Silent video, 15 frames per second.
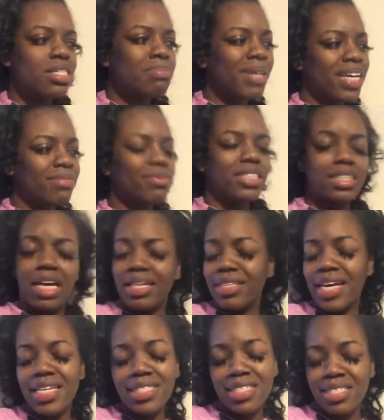But yeah,
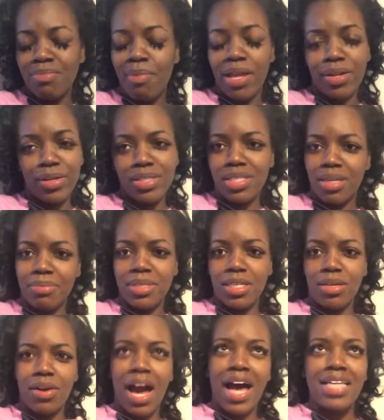that's just my little tip to
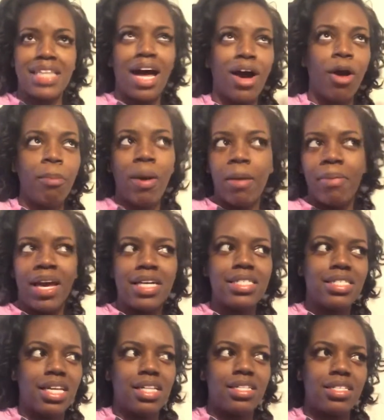you guys. I hope I made
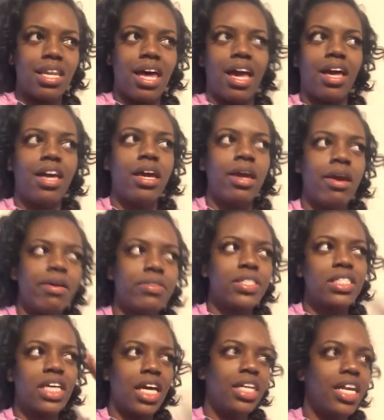sense. Like,
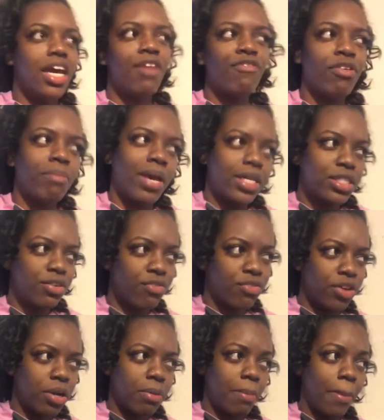just getting the information
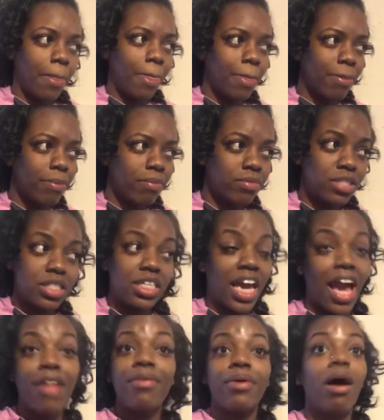from. Just
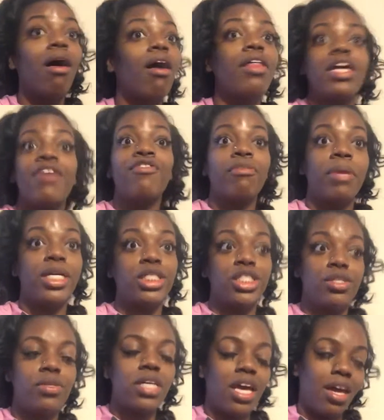gathering all the information
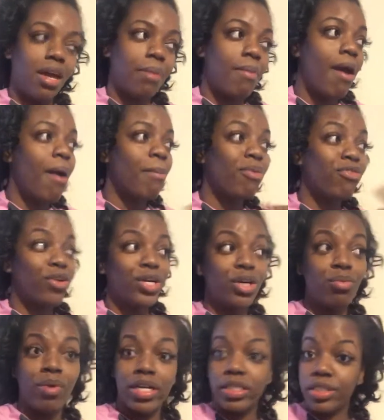you can before you
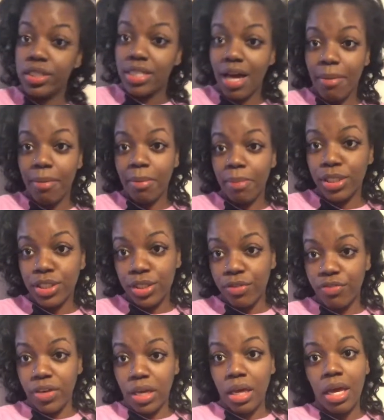waste your time and your
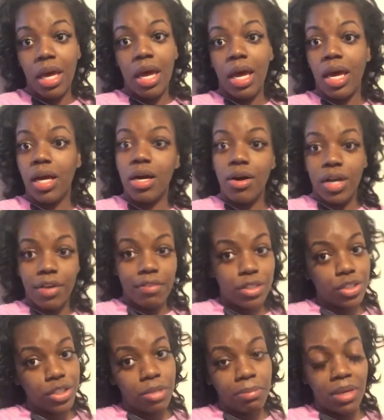feet and go give a
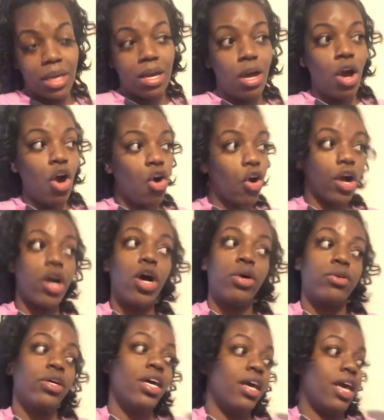treatment, or
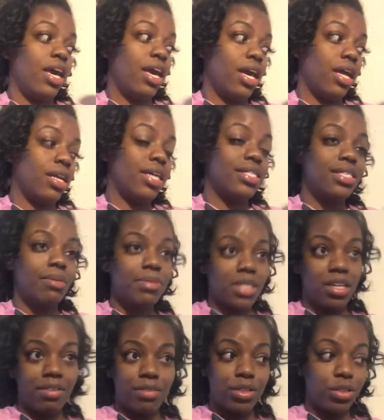go and attempt to
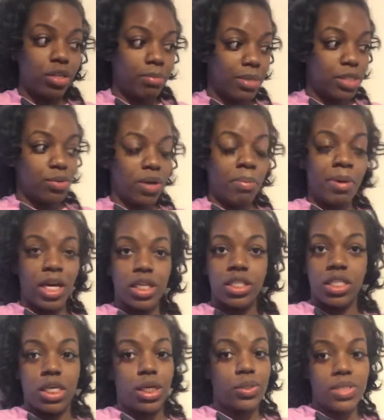give a treatment to a
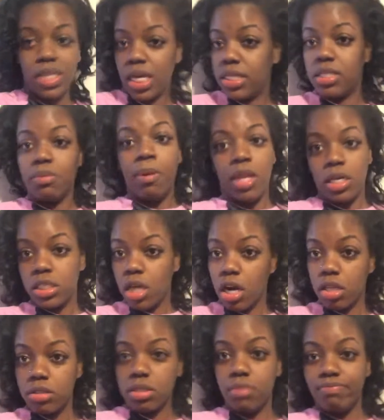patient who says his penis
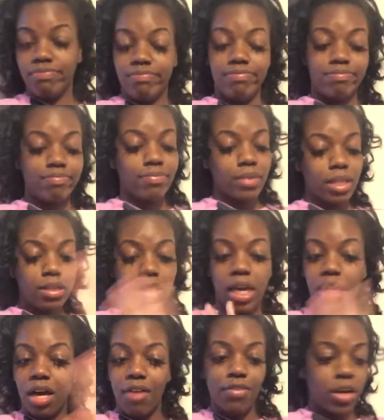hurts.
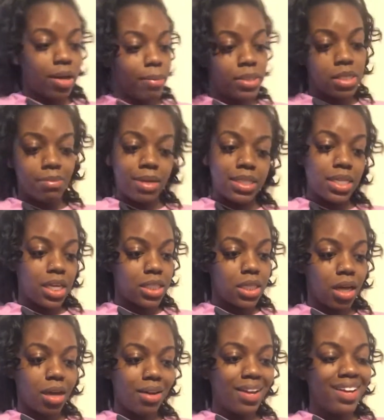Thank y'all for coming to my TED
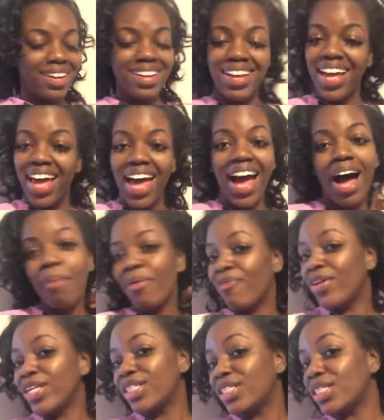Talk. I'm gonna
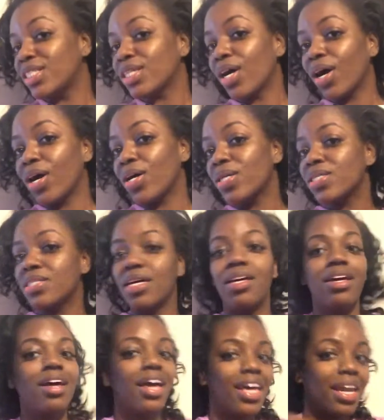finish these curls
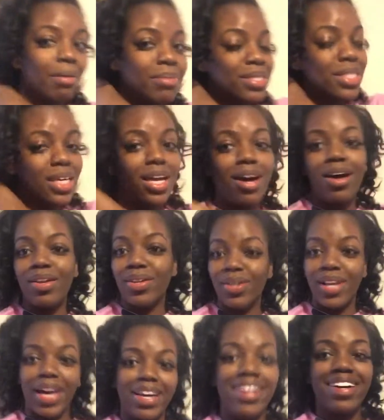and I'm gonna see y'all a little
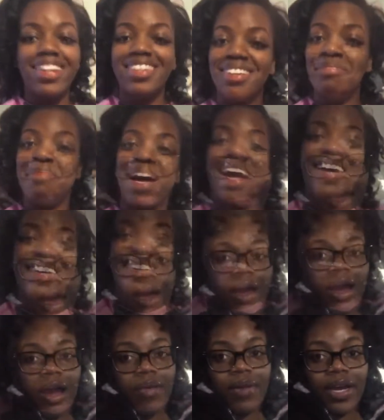later. Bye.
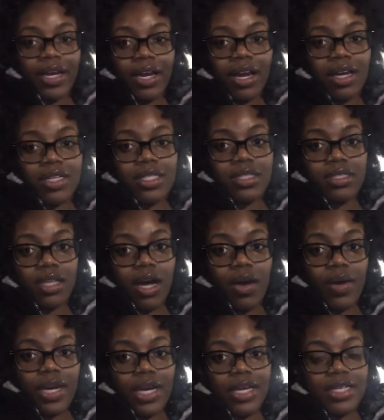All right, y'all, so
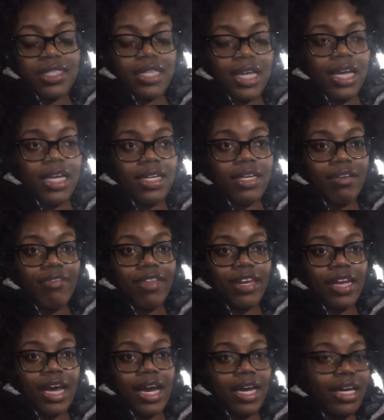it is the end of the
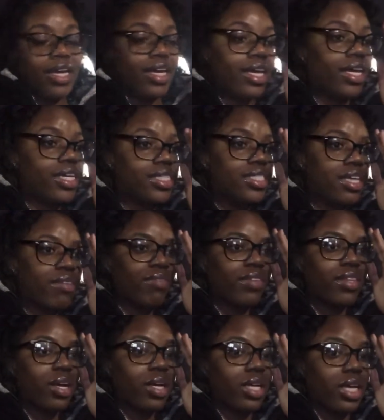night. It is
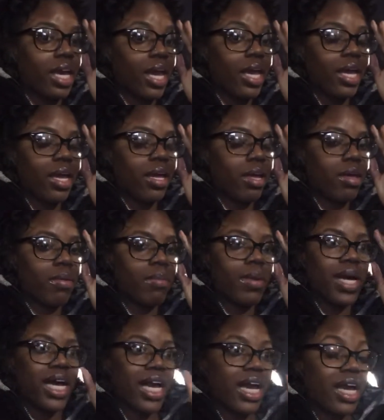7:30 a.m.
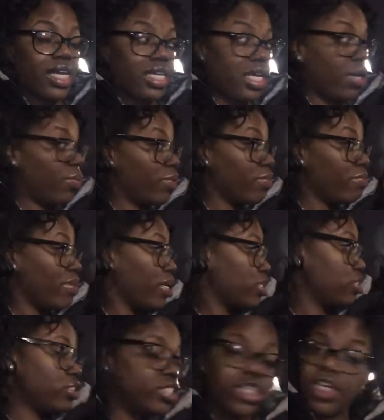I got done with my
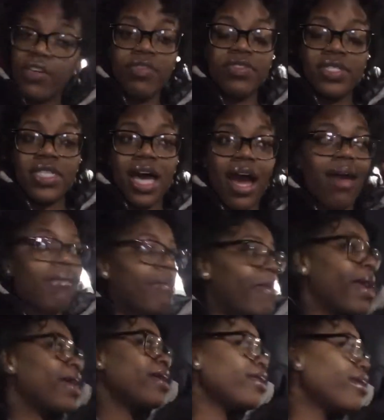shift. I
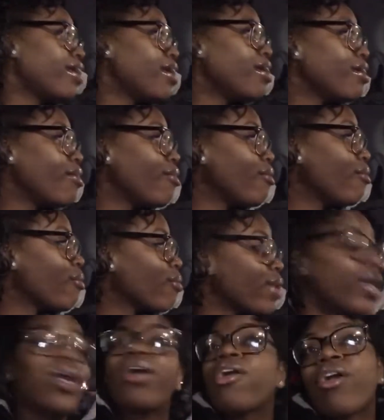made it. We're
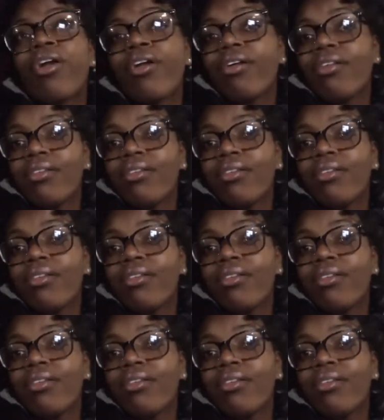here.